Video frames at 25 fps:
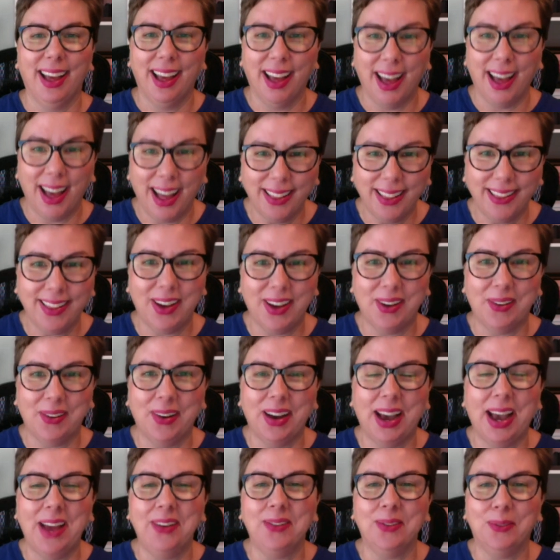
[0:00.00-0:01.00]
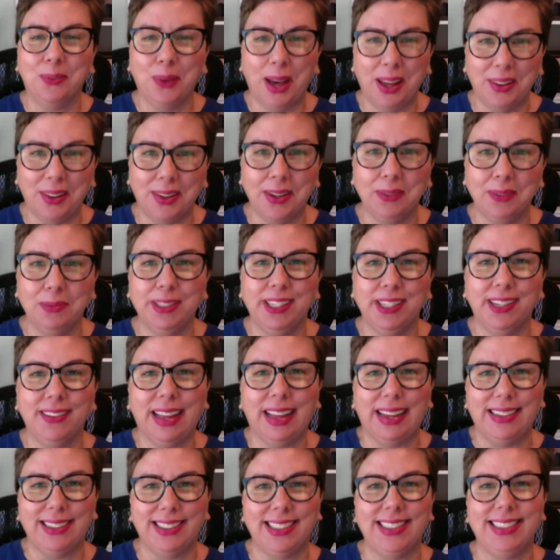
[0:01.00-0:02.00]
Hello, and welcome to
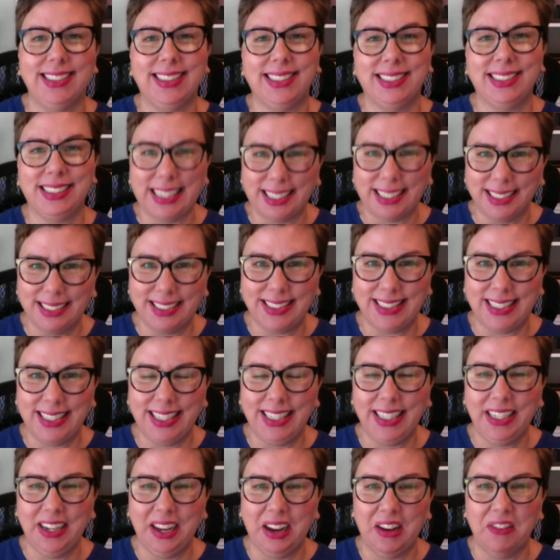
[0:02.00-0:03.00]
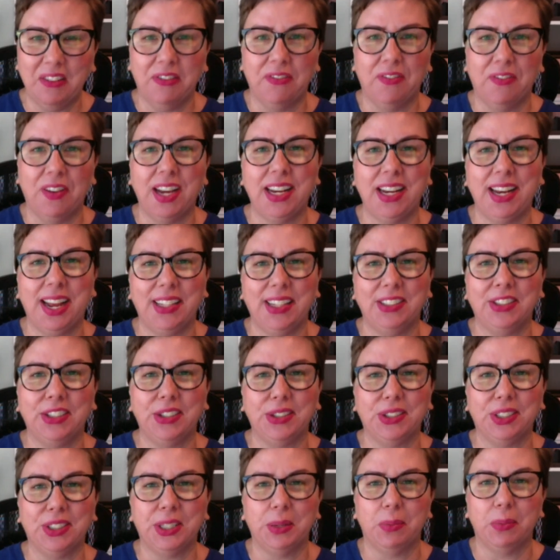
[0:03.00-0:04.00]
lesson 16 of
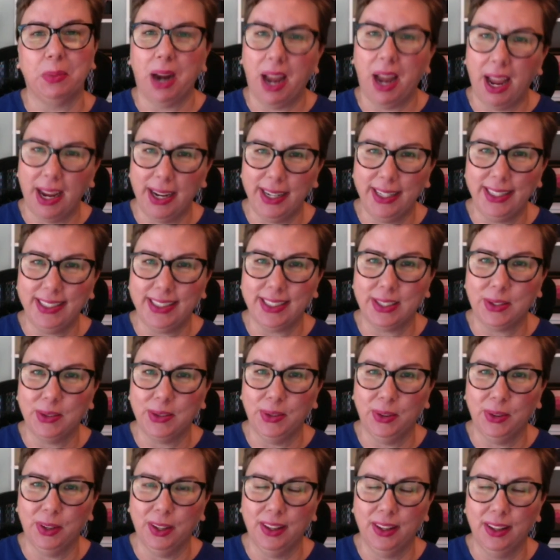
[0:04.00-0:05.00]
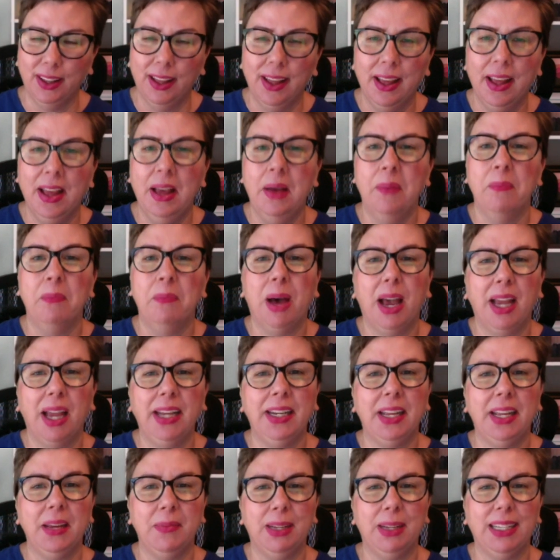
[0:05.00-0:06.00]
Financial Sobriety School. My
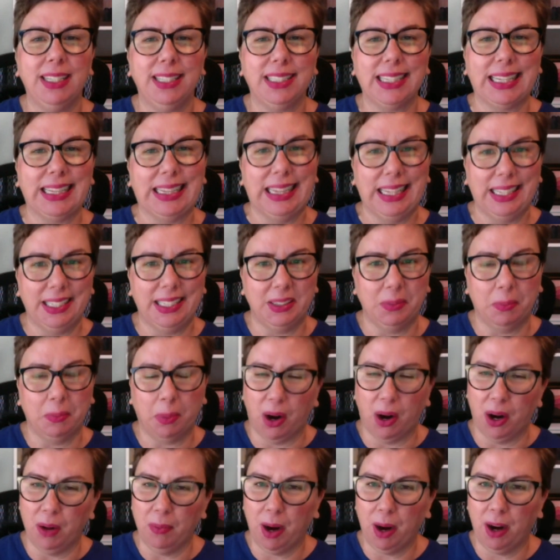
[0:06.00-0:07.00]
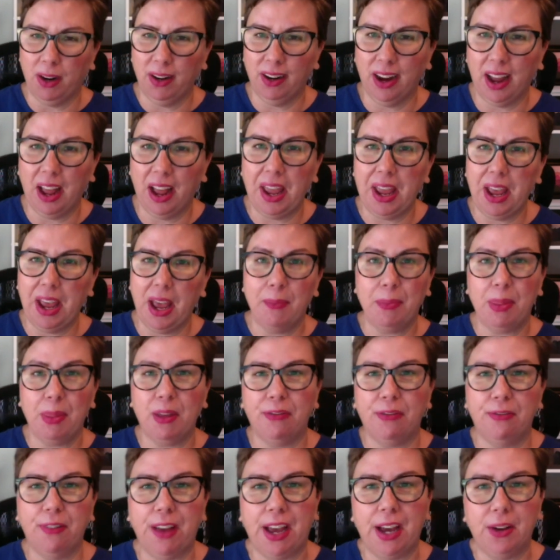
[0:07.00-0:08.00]
name is Linda Parmar. I am the
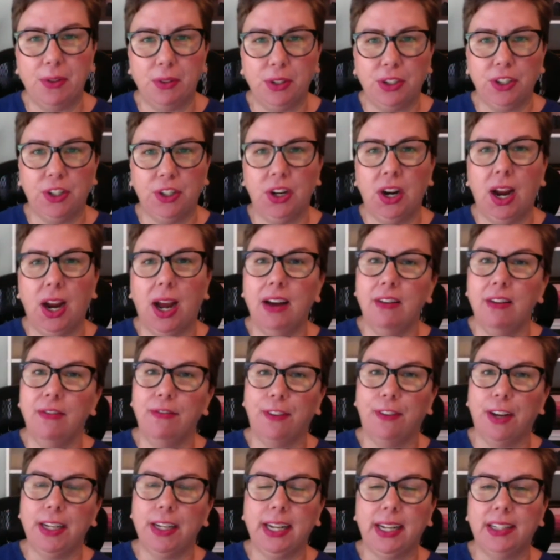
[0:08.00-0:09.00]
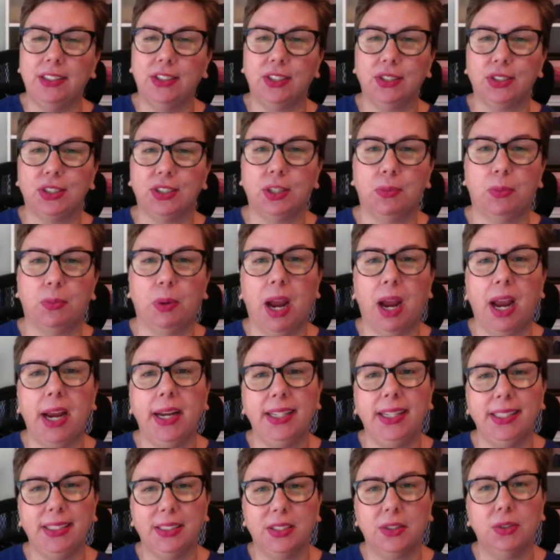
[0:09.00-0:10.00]
founder of Financial
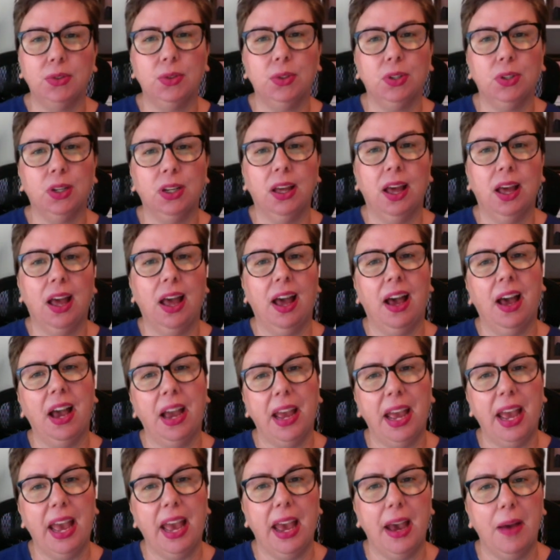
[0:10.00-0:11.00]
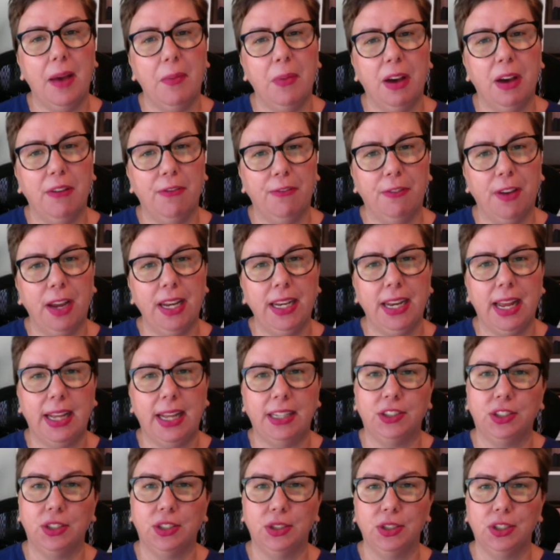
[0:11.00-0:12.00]
Sobriety School. I am a
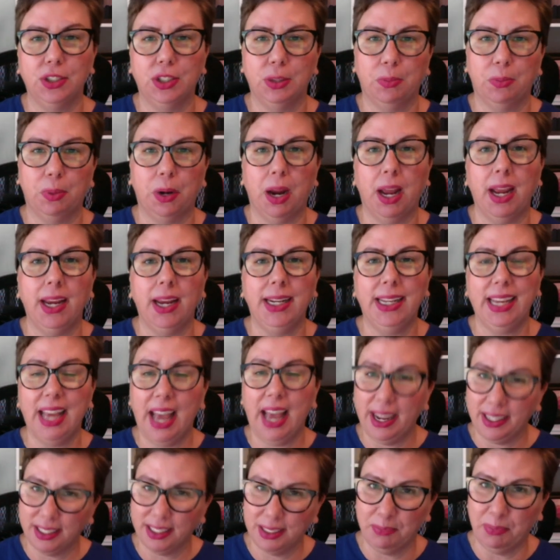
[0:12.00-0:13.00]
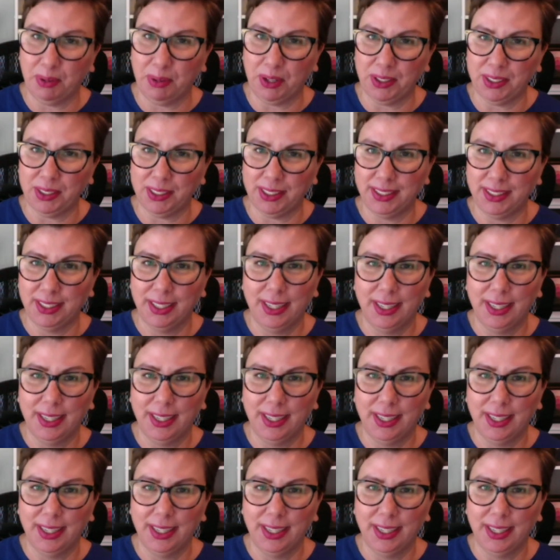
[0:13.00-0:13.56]
financial sobriety expert.